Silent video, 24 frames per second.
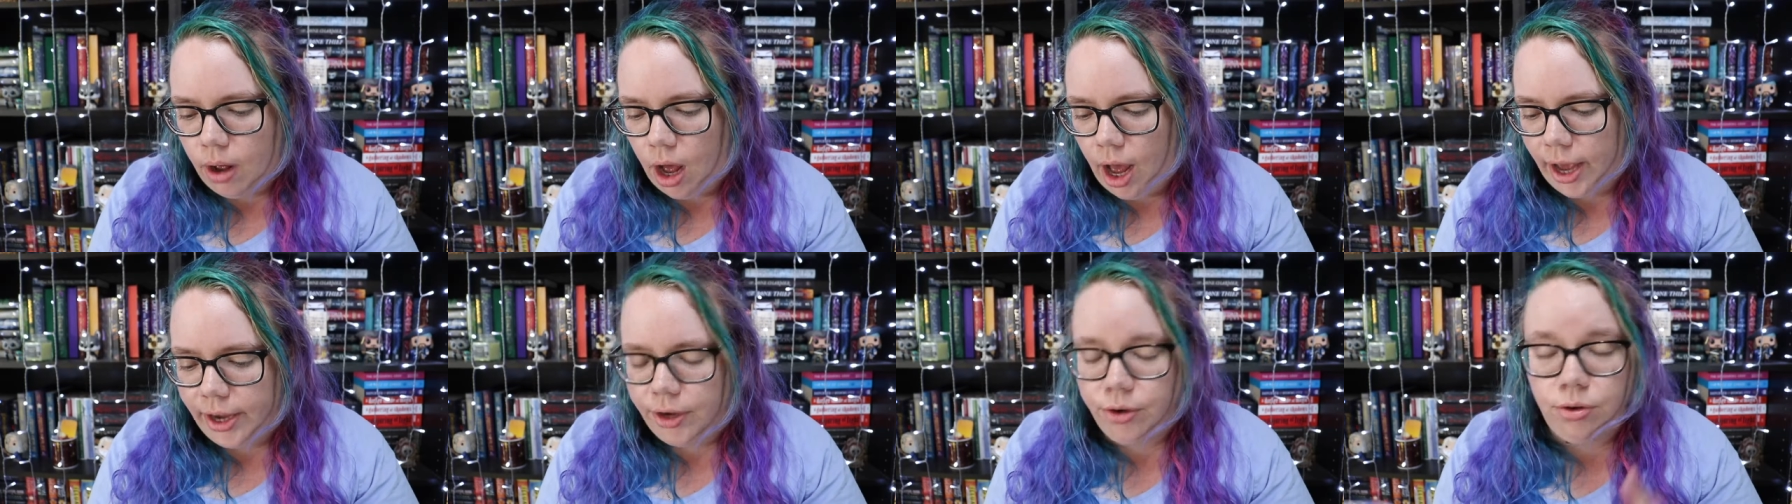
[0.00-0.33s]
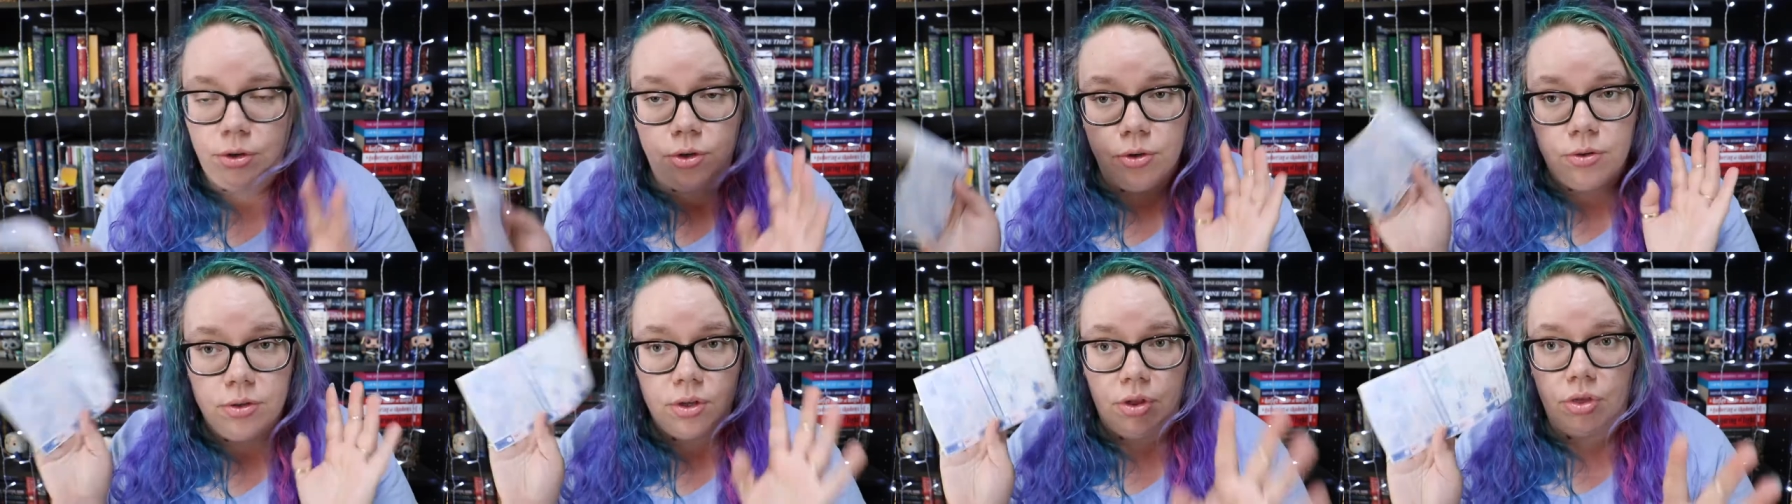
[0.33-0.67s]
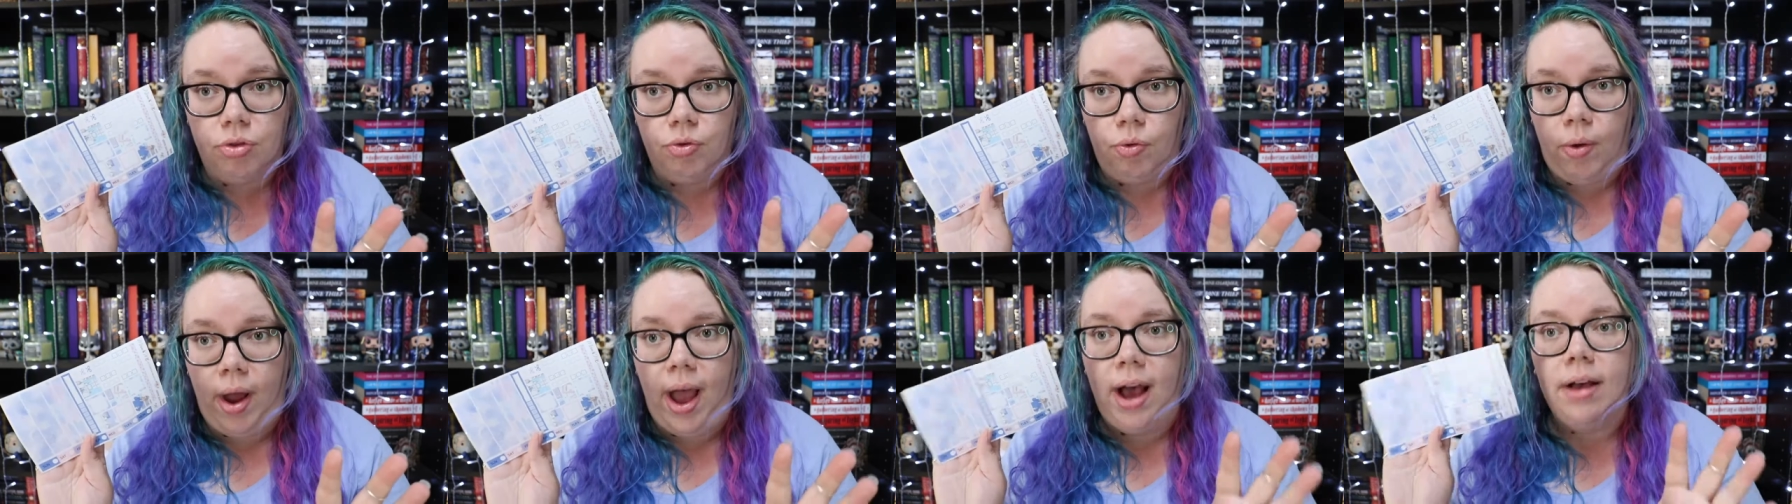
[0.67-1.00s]
I could use it
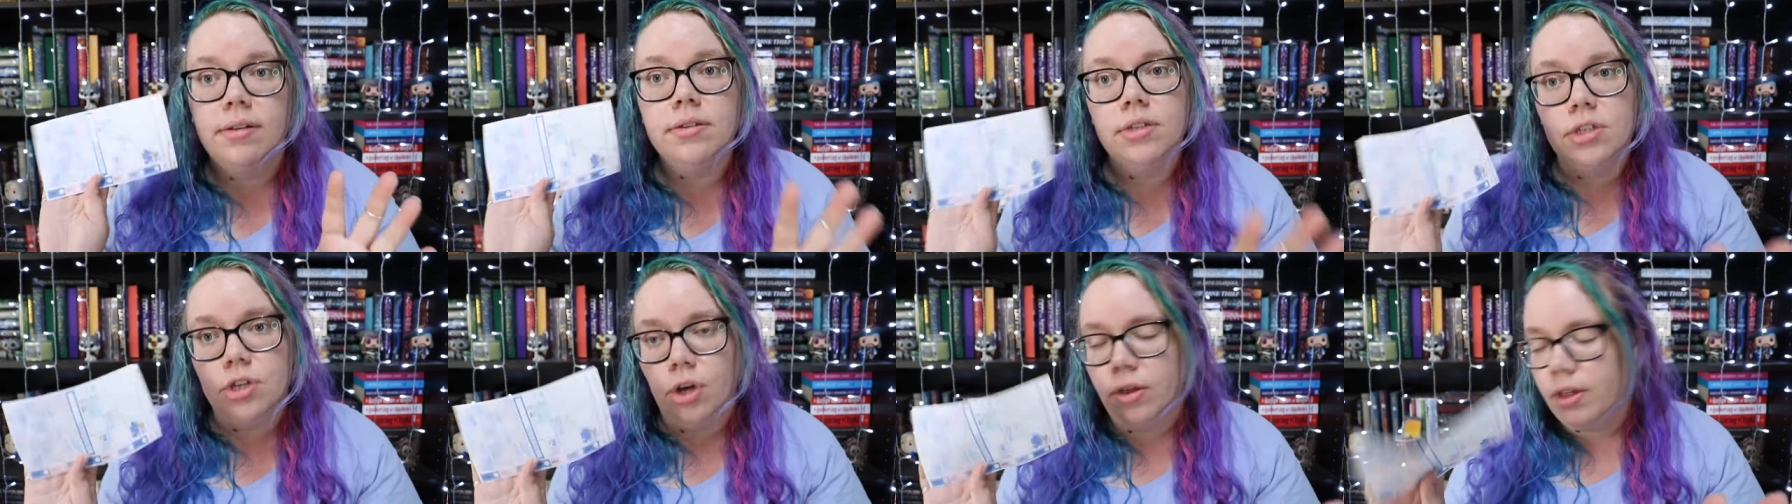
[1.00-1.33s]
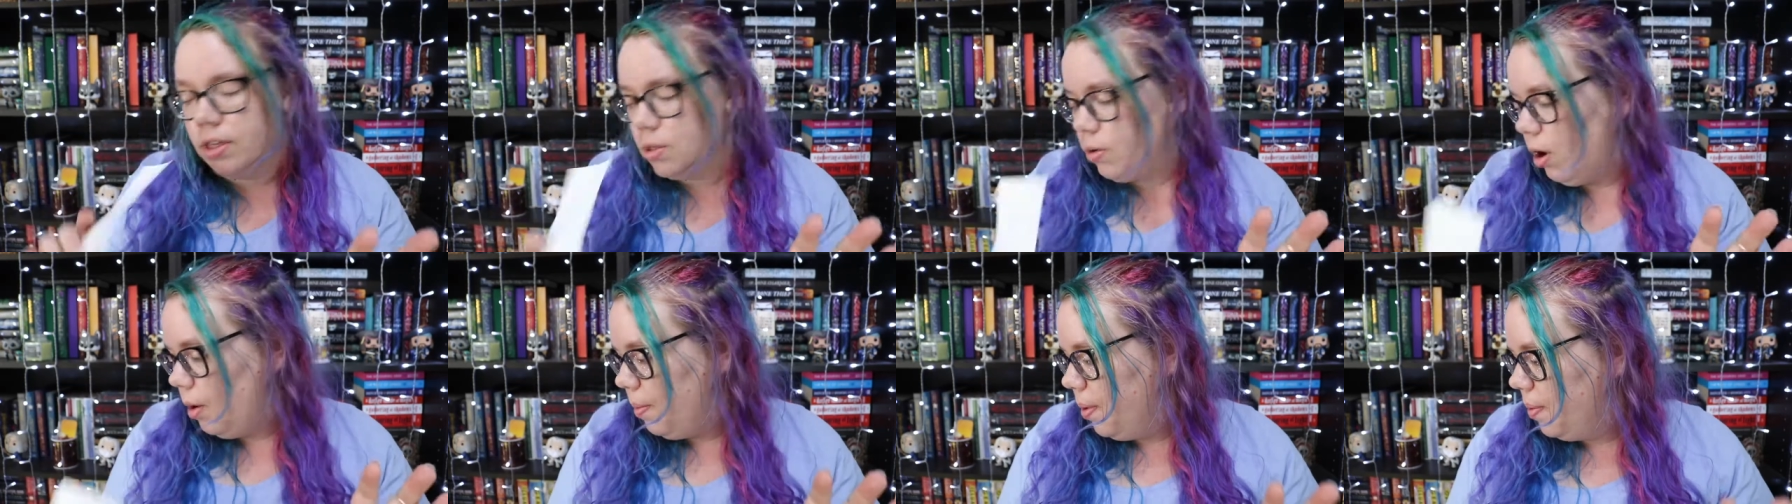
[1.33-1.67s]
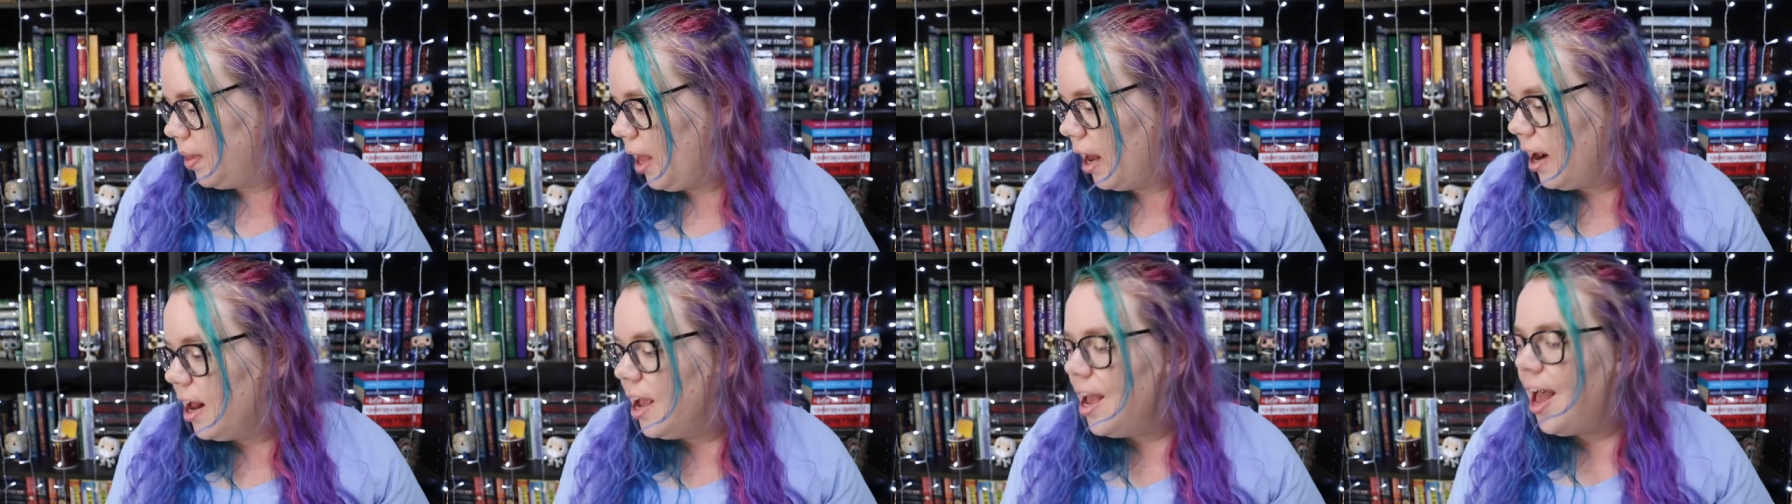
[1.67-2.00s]
throughout, so that's why I went with
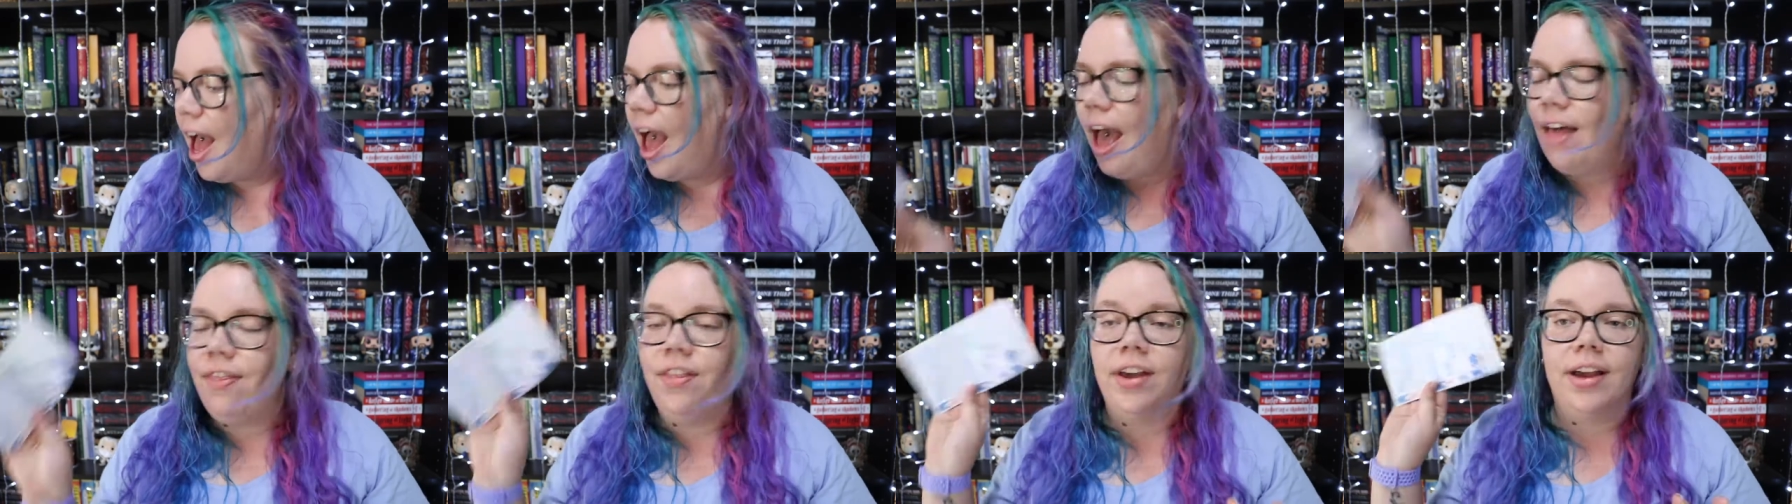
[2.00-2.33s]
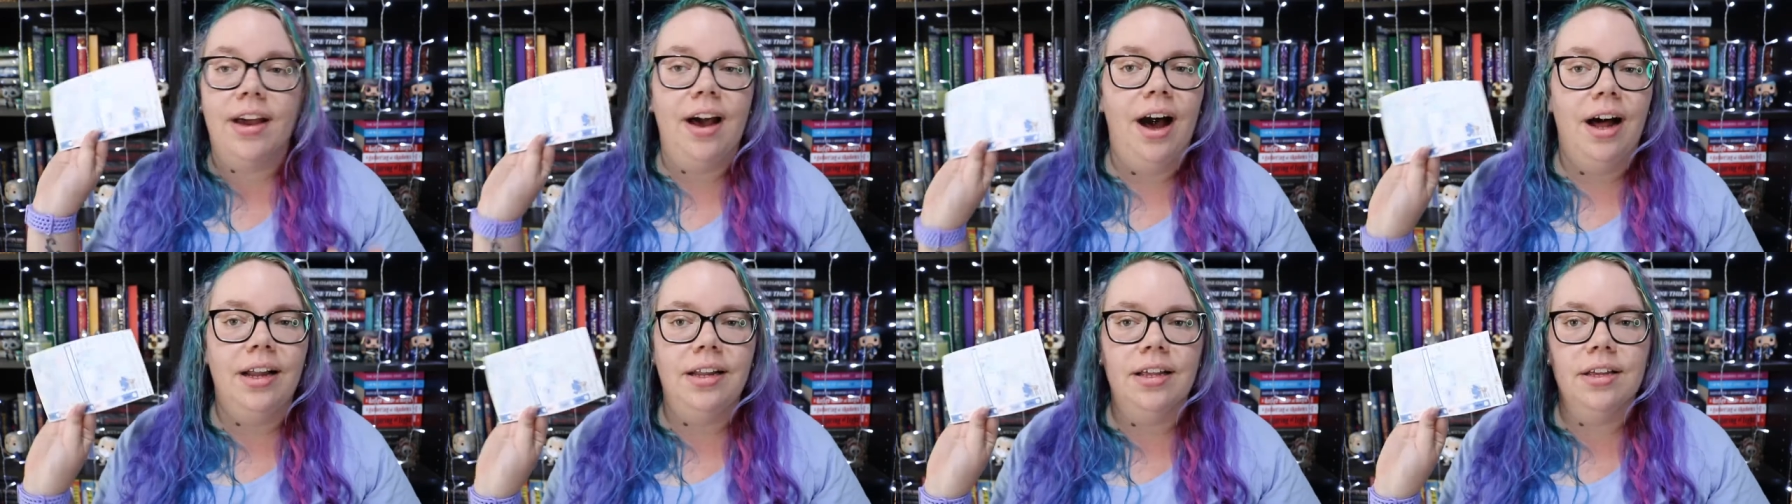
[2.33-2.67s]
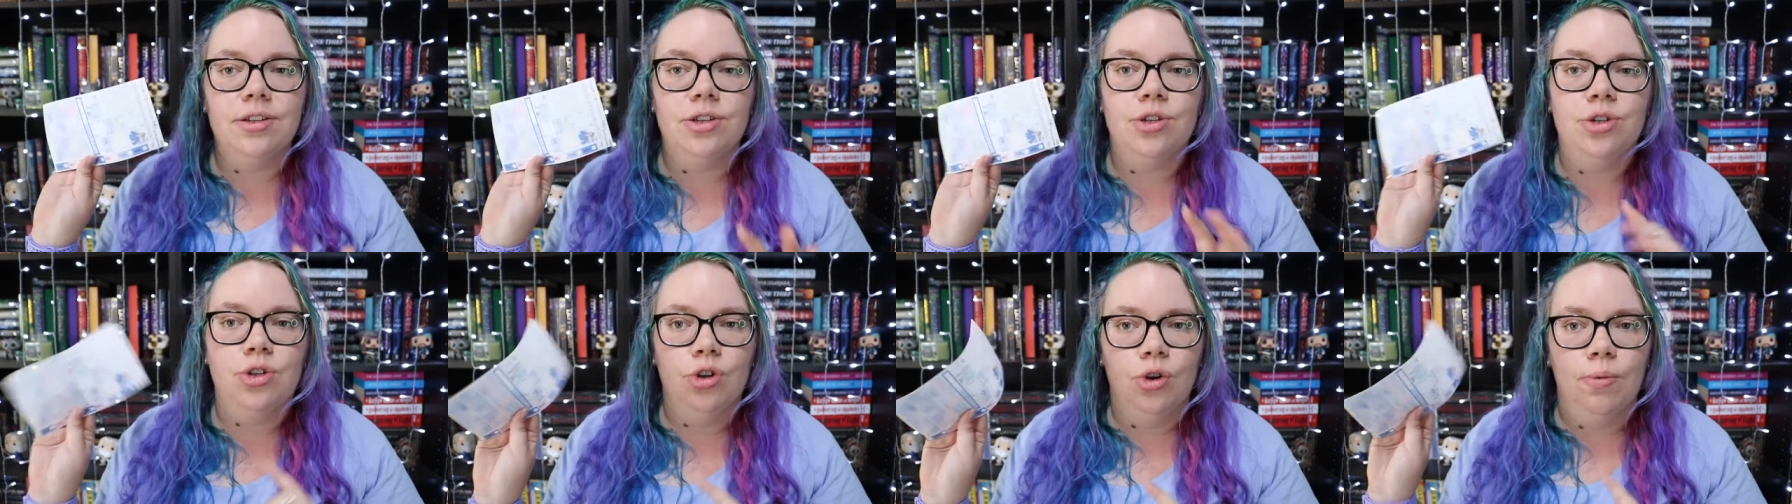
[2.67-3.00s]
that. And the
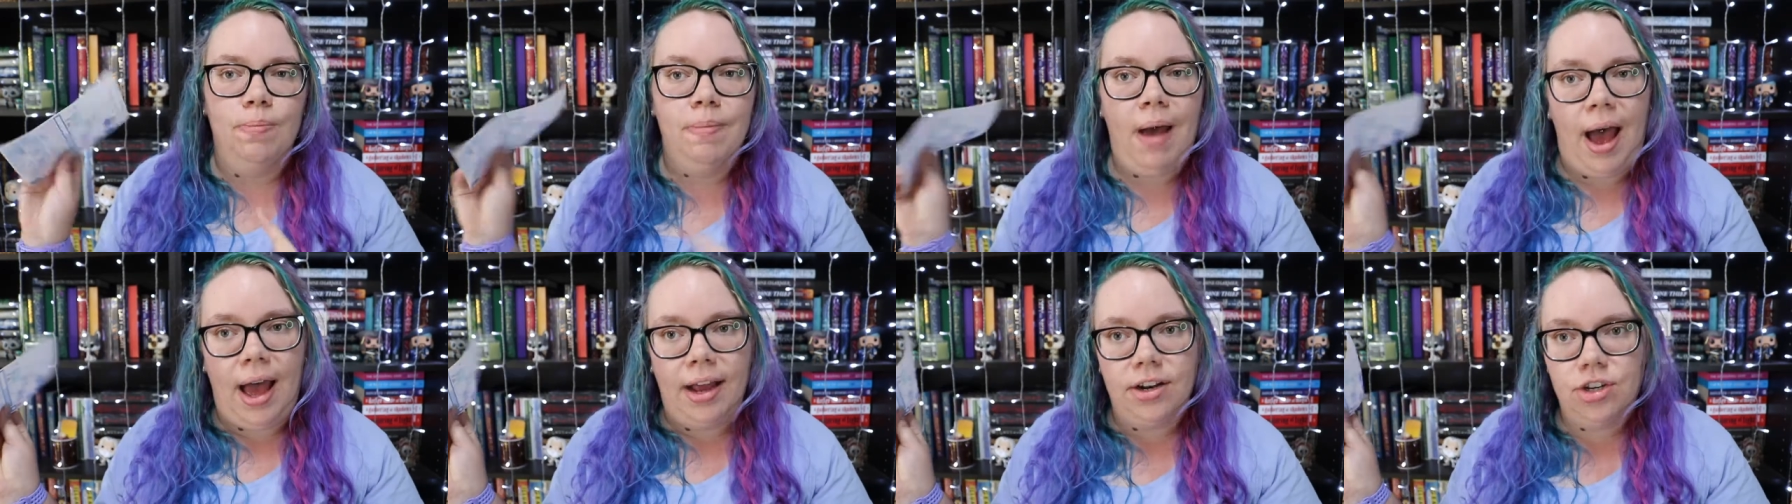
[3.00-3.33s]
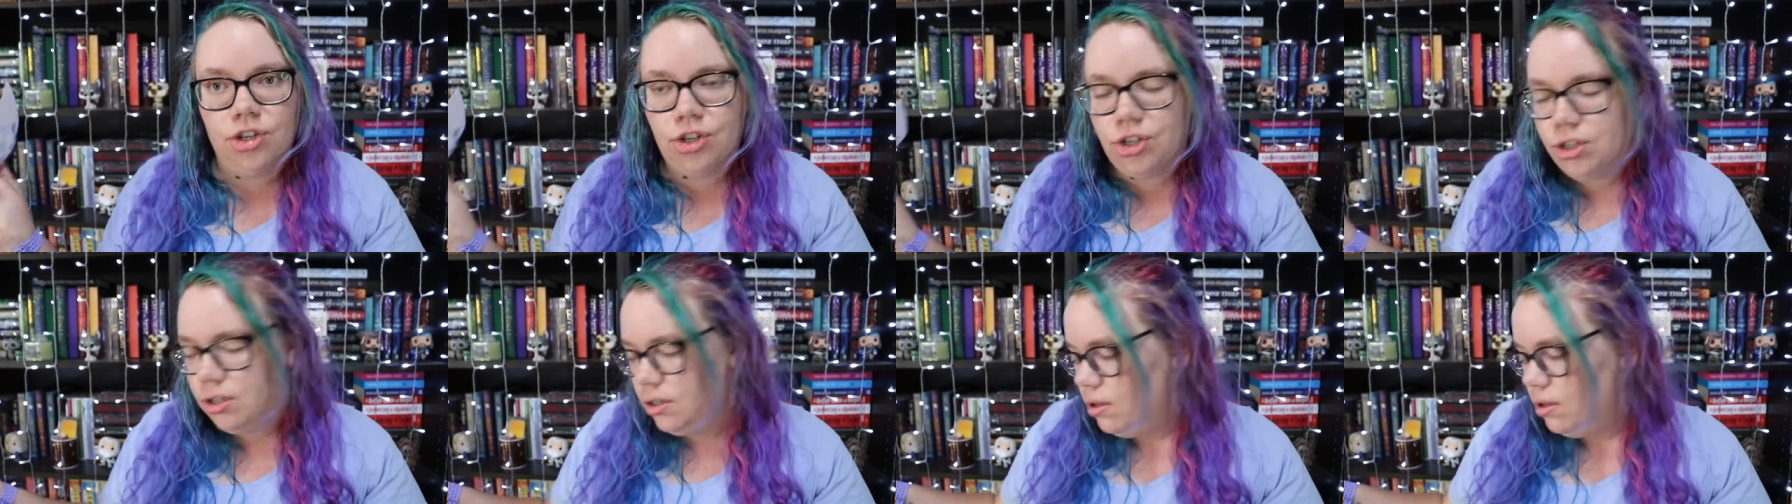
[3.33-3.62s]
colors do match